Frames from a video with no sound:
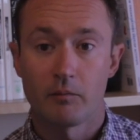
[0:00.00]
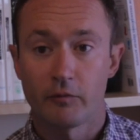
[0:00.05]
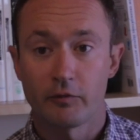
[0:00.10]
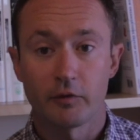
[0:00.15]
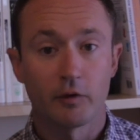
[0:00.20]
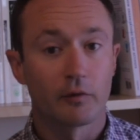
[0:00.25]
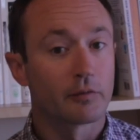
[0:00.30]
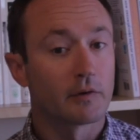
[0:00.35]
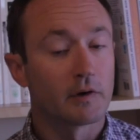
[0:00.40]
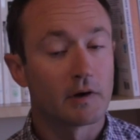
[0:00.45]

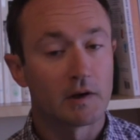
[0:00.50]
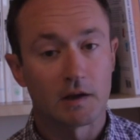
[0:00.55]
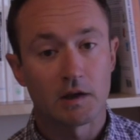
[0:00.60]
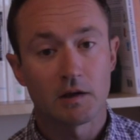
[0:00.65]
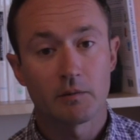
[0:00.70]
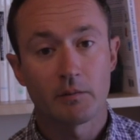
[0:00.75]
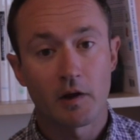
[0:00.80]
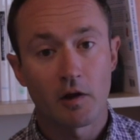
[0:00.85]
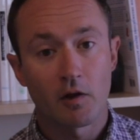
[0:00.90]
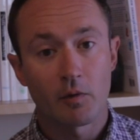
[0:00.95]
Feel free to
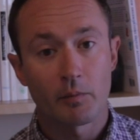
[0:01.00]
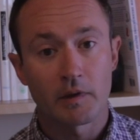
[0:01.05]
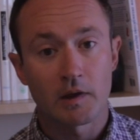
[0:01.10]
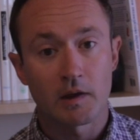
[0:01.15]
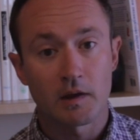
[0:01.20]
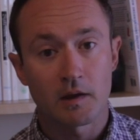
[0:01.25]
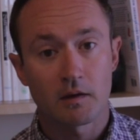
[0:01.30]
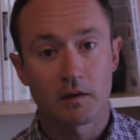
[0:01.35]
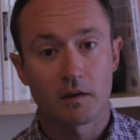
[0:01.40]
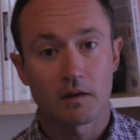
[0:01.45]
email
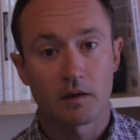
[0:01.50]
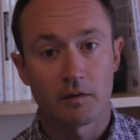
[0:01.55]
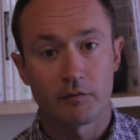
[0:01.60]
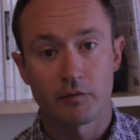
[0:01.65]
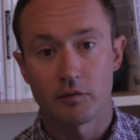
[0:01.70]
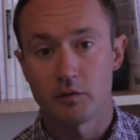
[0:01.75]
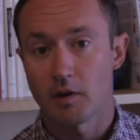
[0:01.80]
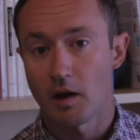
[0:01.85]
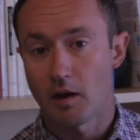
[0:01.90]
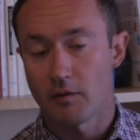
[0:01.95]
me
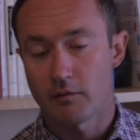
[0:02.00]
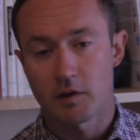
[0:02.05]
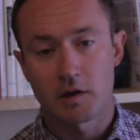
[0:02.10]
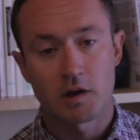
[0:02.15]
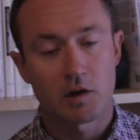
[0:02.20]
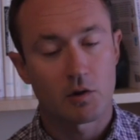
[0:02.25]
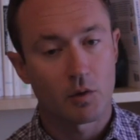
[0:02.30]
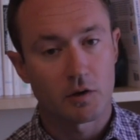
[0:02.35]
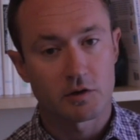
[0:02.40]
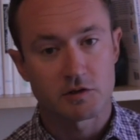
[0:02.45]
if you have
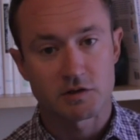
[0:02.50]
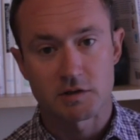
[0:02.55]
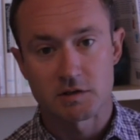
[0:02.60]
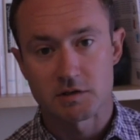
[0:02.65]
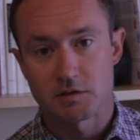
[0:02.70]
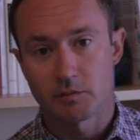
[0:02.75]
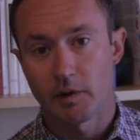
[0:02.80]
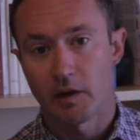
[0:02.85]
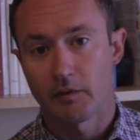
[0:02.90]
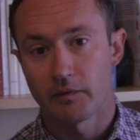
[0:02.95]
any
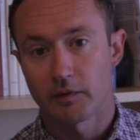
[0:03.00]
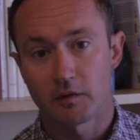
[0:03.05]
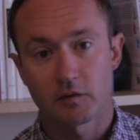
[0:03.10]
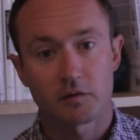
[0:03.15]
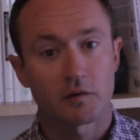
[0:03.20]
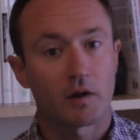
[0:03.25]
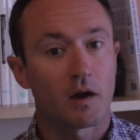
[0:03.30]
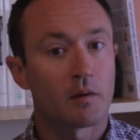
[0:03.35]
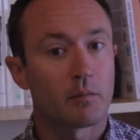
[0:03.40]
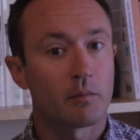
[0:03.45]
questions about the
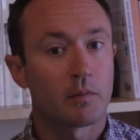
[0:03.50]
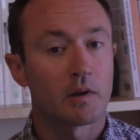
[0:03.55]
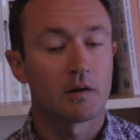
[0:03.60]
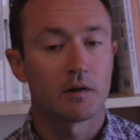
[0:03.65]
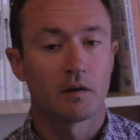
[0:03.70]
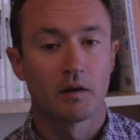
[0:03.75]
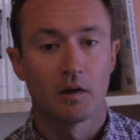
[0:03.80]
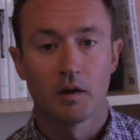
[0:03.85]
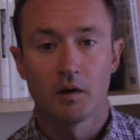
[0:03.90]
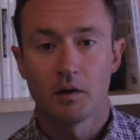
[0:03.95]

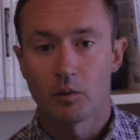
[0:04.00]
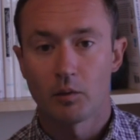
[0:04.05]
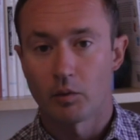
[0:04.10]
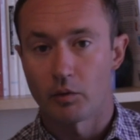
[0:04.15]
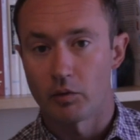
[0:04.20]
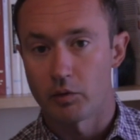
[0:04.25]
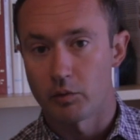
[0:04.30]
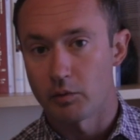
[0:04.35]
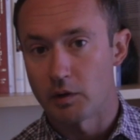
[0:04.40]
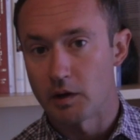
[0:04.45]
assignment
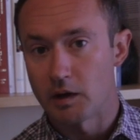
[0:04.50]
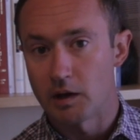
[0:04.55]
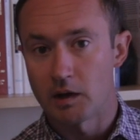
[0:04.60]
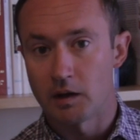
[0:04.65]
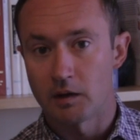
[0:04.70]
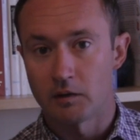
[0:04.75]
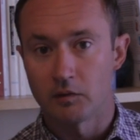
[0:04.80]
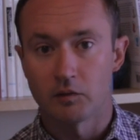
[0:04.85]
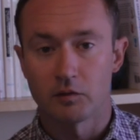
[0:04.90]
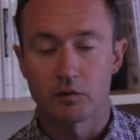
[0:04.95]
or the
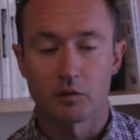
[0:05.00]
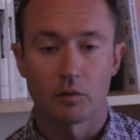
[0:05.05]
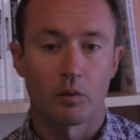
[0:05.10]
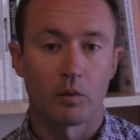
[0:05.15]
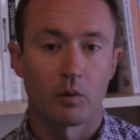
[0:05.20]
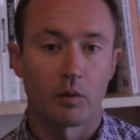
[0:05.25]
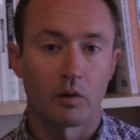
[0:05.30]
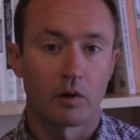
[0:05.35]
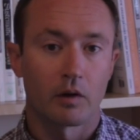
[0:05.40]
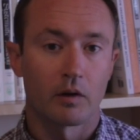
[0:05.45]
readings
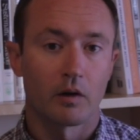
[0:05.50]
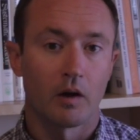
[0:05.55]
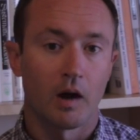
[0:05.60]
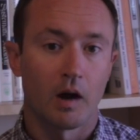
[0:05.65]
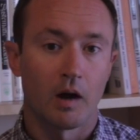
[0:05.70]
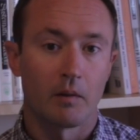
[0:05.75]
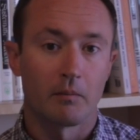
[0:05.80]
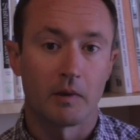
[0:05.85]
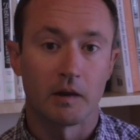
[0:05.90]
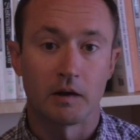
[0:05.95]
or
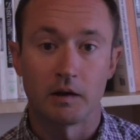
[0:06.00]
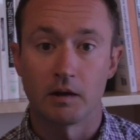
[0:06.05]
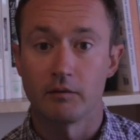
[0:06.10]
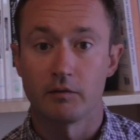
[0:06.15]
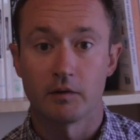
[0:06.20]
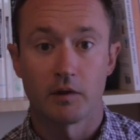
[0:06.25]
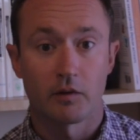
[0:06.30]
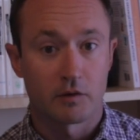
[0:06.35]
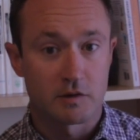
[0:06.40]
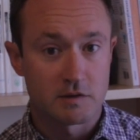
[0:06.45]
any of
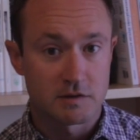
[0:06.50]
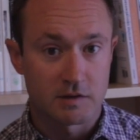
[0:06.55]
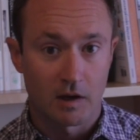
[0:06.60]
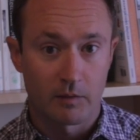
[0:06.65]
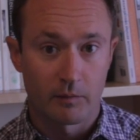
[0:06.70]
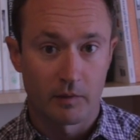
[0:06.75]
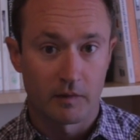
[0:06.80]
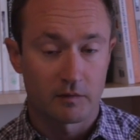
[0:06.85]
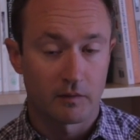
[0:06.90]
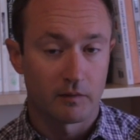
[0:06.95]
the other
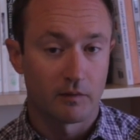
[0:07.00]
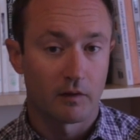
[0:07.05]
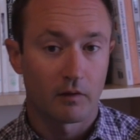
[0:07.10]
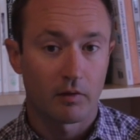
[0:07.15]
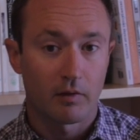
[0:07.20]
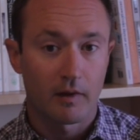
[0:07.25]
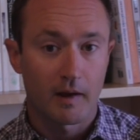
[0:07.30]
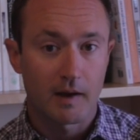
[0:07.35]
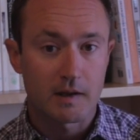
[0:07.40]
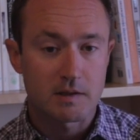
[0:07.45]
assignments in the
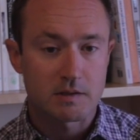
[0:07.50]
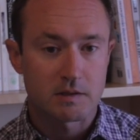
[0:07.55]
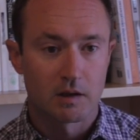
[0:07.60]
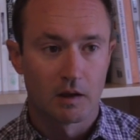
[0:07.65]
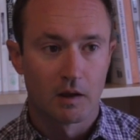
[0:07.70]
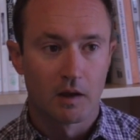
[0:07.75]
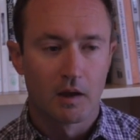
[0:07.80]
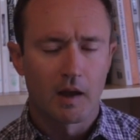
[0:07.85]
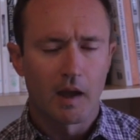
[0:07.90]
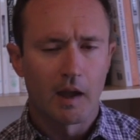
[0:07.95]
class.
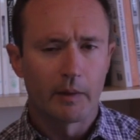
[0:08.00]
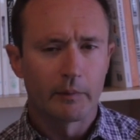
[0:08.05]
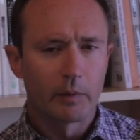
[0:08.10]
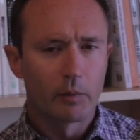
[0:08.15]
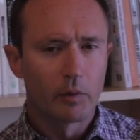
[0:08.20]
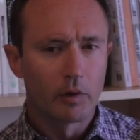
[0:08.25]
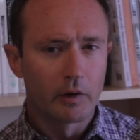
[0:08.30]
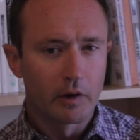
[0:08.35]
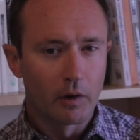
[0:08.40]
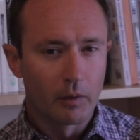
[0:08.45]
And we
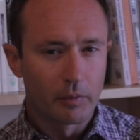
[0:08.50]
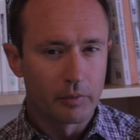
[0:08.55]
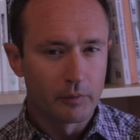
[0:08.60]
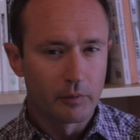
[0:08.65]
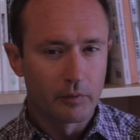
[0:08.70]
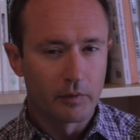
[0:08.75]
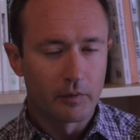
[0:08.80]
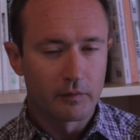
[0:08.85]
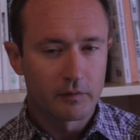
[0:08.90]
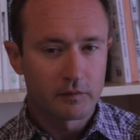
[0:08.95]
will go
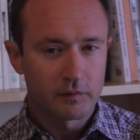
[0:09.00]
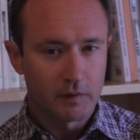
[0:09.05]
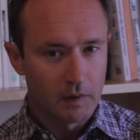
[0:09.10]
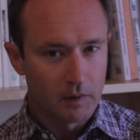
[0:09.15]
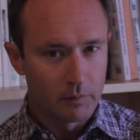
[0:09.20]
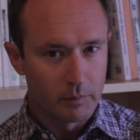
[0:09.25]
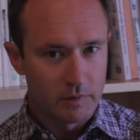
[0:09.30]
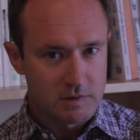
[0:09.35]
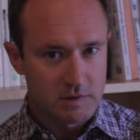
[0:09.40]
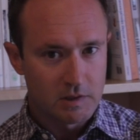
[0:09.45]
through the
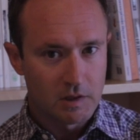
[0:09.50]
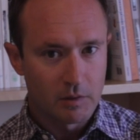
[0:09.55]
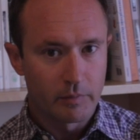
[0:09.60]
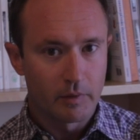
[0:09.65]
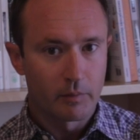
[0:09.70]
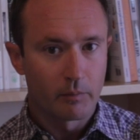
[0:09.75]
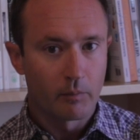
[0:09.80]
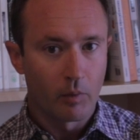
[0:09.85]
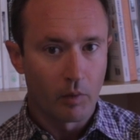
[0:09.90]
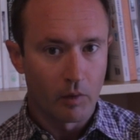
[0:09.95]
syllabus in a
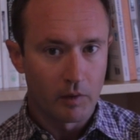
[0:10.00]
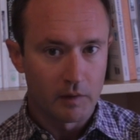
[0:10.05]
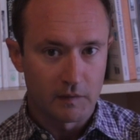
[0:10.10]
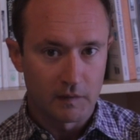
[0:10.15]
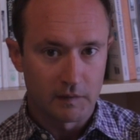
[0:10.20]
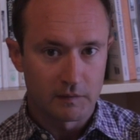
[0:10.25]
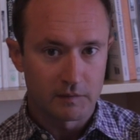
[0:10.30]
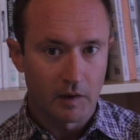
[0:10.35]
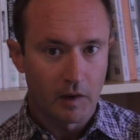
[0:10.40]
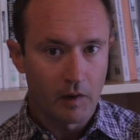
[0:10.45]
bit more
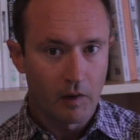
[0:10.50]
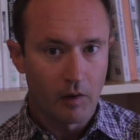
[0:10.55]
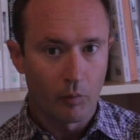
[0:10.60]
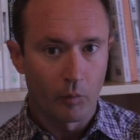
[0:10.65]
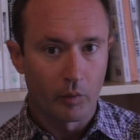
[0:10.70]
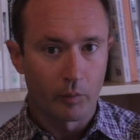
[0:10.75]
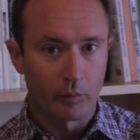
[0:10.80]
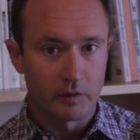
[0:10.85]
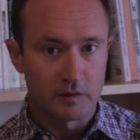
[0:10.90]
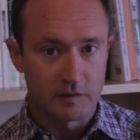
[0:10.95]
detail
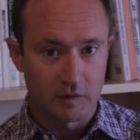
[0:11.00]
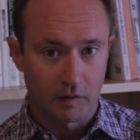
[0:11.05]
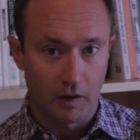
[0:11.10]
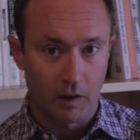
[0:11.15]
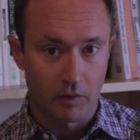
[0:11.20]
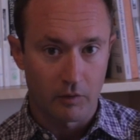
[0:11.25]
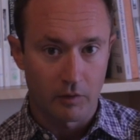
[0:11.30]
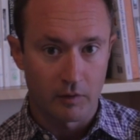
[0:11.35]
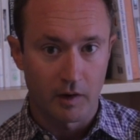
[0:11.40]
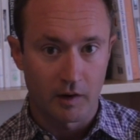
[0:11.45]
when we're
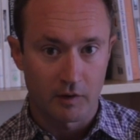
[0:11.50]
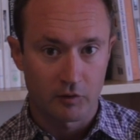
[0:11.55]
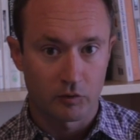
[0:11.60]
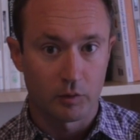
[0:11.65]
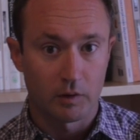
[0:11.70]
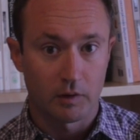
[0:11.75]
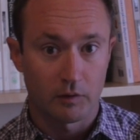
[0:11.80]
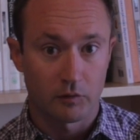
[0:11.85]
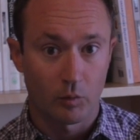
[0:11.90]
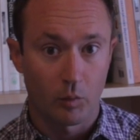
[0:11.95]
together next
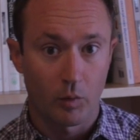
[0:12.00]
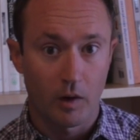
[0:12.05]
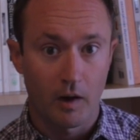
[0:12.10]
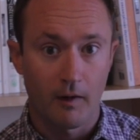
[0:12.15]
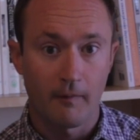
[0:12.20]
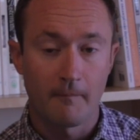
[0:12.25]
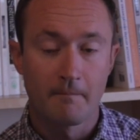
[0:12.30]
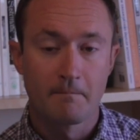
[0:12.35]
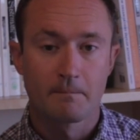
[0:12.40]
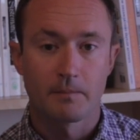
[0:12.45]
week as
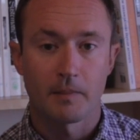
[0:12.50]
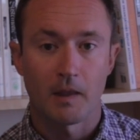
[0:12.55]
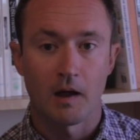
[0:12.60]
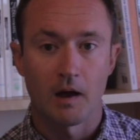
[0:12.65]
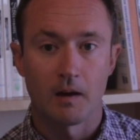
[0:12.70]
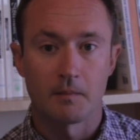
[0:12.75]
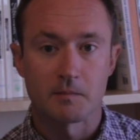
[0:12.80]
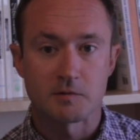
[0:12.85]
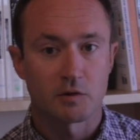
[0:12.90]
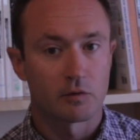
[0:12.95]
well.
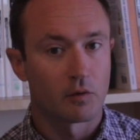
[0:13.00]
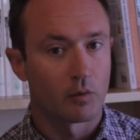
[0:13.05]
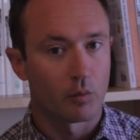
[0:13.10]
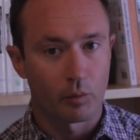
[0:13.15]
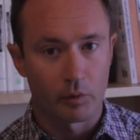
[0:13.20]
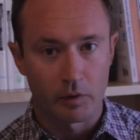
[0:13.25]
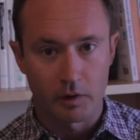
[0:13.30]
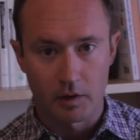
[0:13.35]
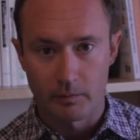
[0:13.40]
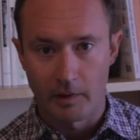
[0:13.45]
So
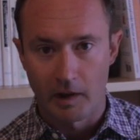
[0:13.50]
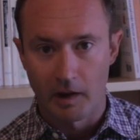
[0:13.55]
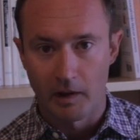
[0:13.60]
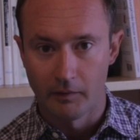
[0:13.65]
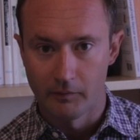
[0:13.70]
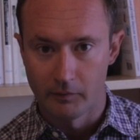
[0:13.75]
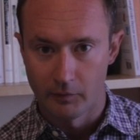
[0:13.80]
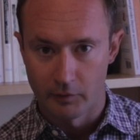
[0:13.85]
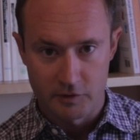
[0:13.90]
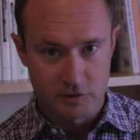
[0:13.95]
don't worry
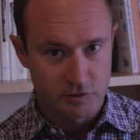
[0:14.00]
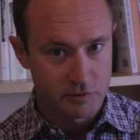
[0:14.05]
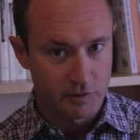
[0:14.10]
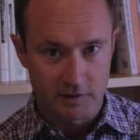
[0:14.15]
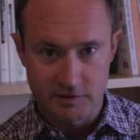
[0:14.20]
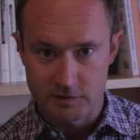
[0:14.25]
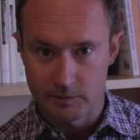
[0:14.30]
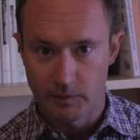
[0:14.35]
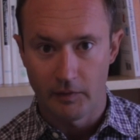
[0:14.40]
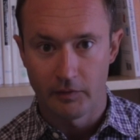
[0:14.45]
about or
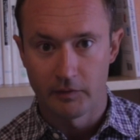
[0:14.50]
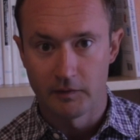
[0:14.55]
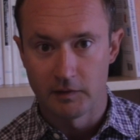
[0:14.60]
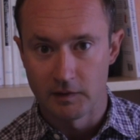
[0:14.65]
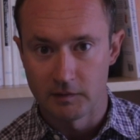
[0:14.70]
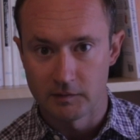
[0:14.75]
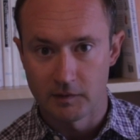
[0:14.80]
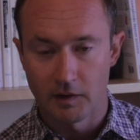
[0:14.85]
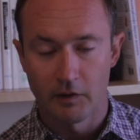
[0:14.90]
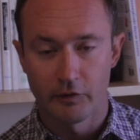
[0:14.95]
stress about the
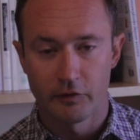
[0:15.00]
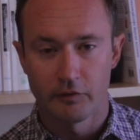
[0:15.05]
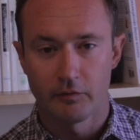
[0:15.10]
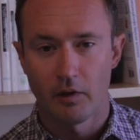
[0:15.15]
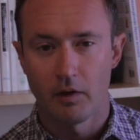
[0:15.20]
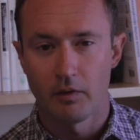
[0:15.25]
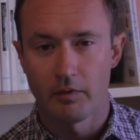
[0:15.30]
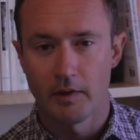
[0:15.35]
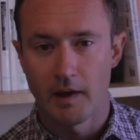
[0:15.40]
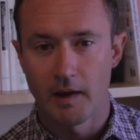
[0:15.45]
details of
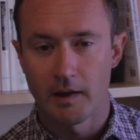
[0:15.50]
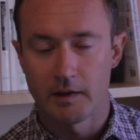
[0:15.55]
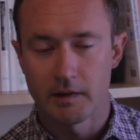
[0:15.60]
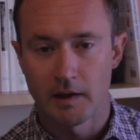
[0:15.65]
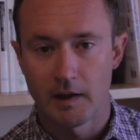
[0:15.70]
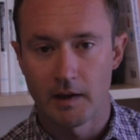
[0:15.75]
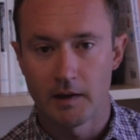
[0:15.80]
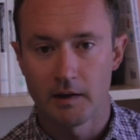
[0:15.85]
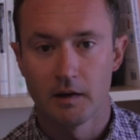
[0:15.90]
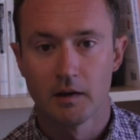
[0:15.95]
all that
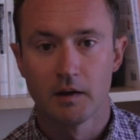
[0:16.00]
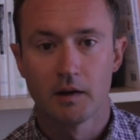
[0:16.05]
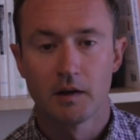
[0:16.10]
yet.